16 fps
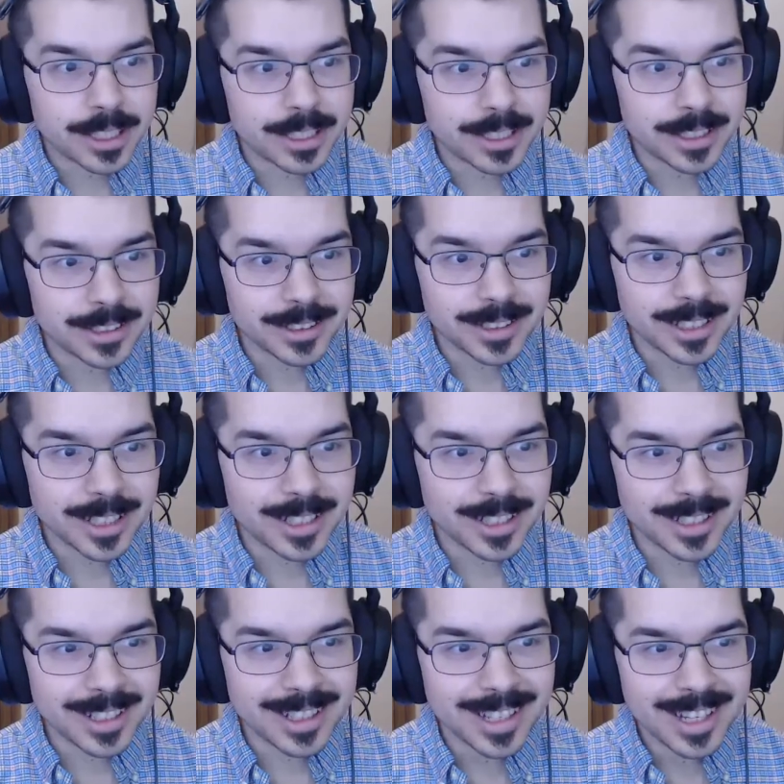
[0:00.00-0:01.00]
here,
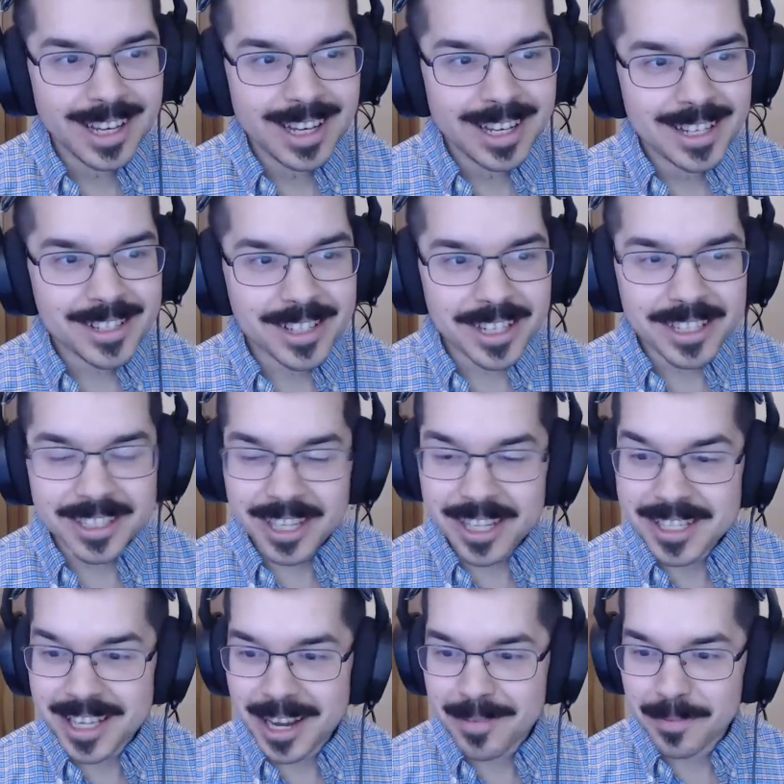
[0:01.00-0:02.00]
SynQ
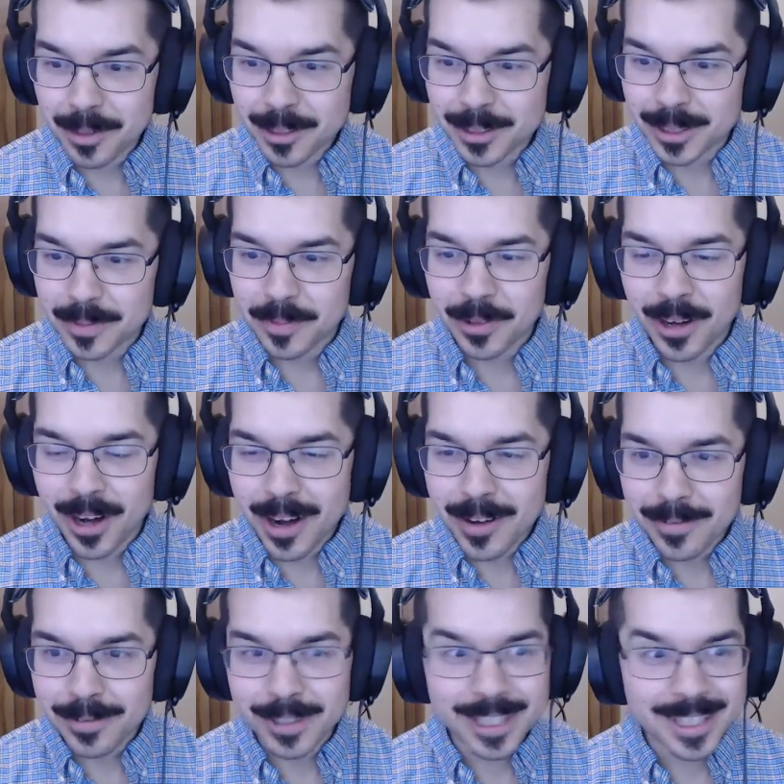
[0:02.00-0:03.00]
does have multiple
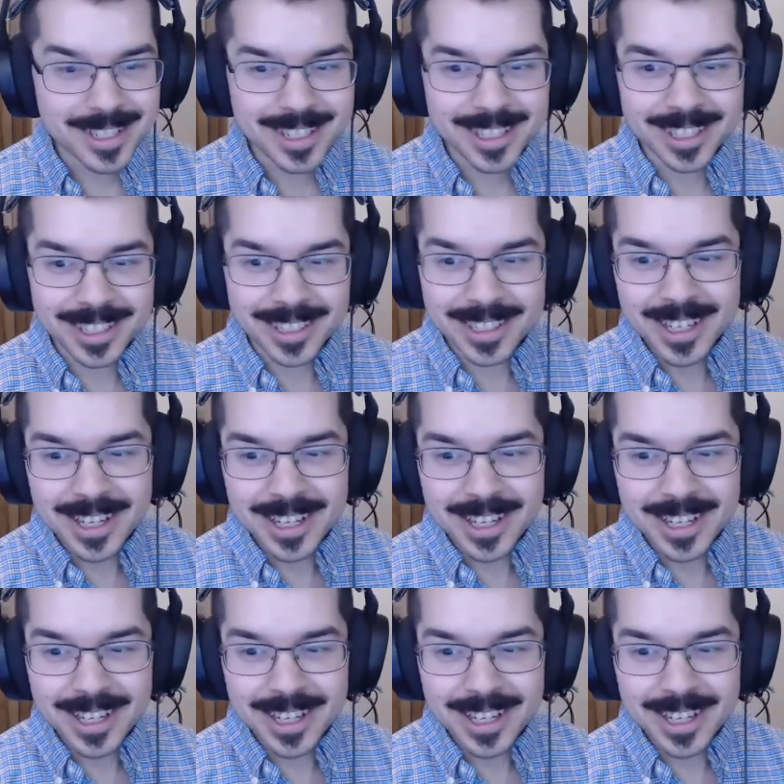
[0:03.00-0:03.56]
offerings here.